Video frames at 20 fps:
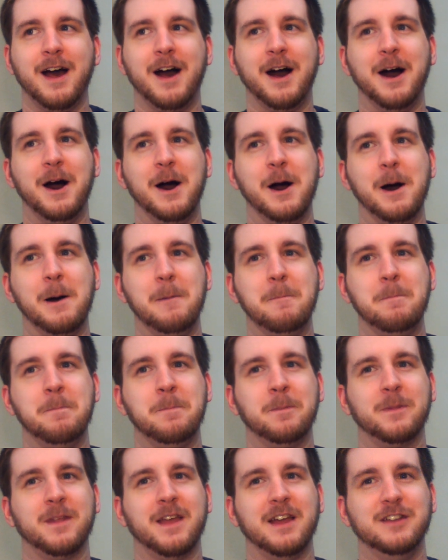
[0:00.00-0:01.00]
Um,
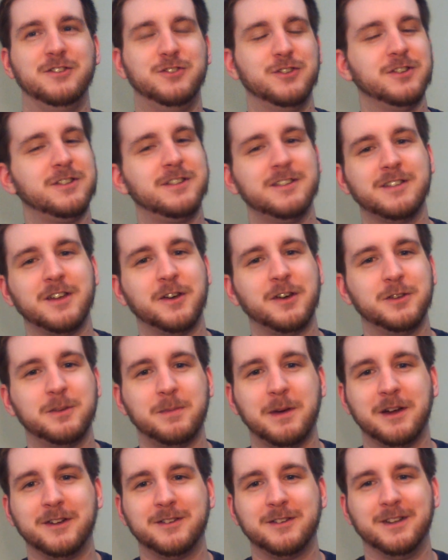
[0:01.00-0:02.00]
and just as I was
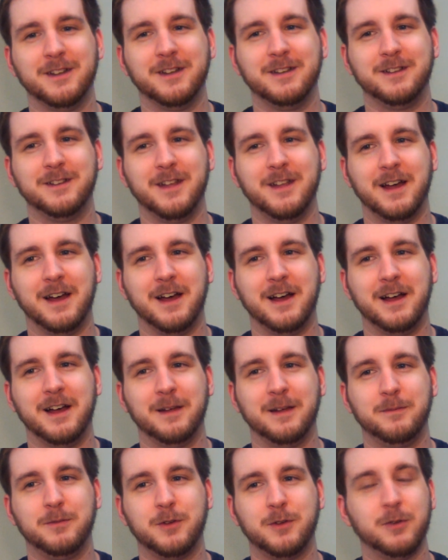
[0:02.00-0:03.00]
about to
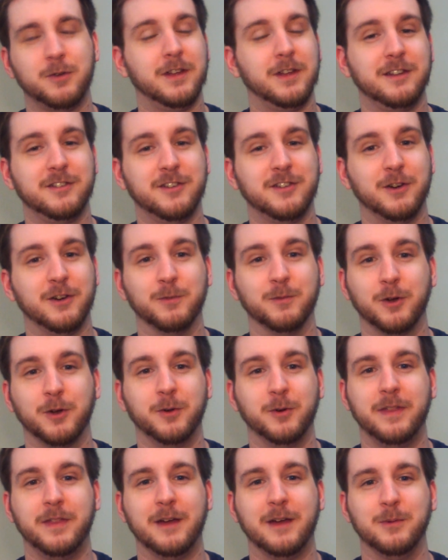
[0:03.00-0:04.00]
uh, go take a shower and
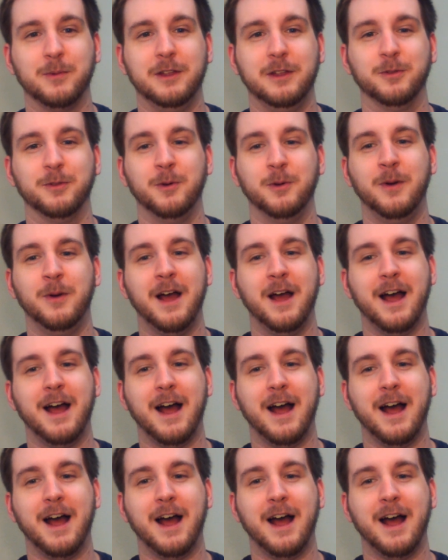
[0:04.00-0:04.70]
record that read through,